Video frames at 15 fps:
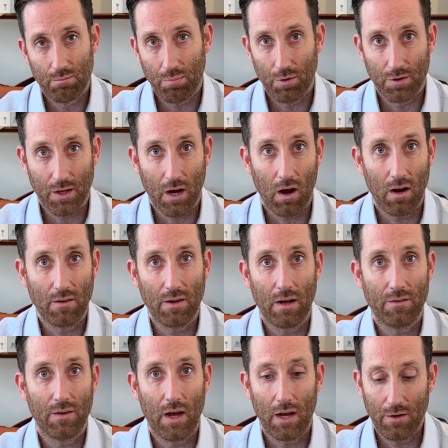put the cars
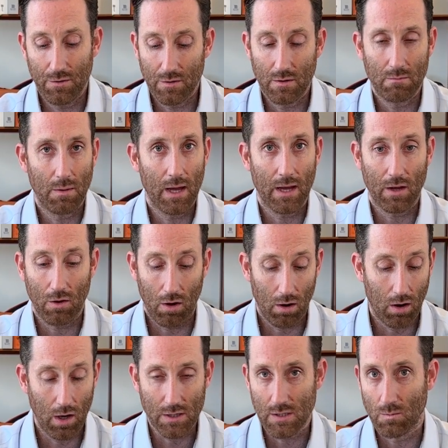outside, you can make an
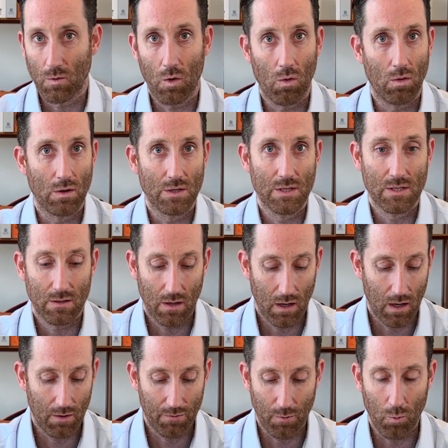awesome course
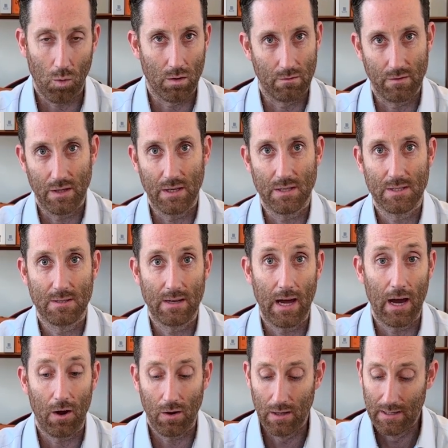for one of these.
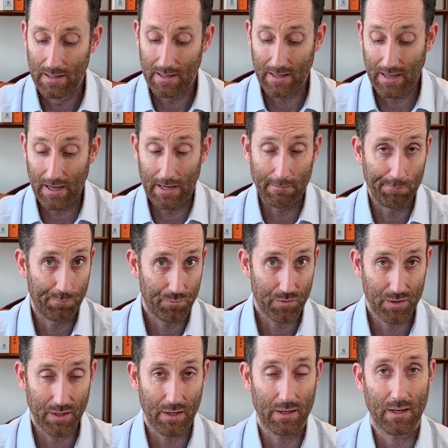Now, again,
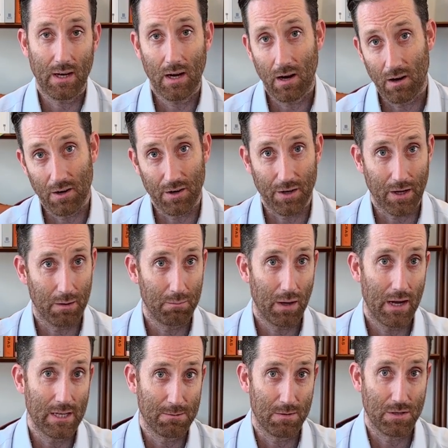they're kind of harder to come
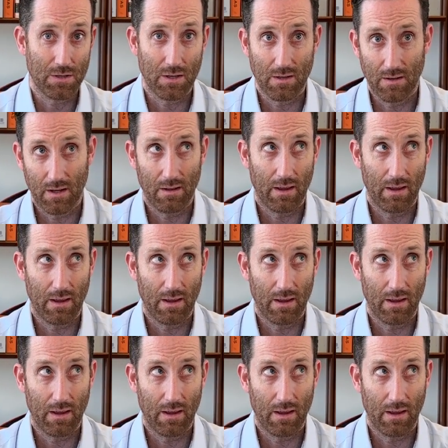by, especially on the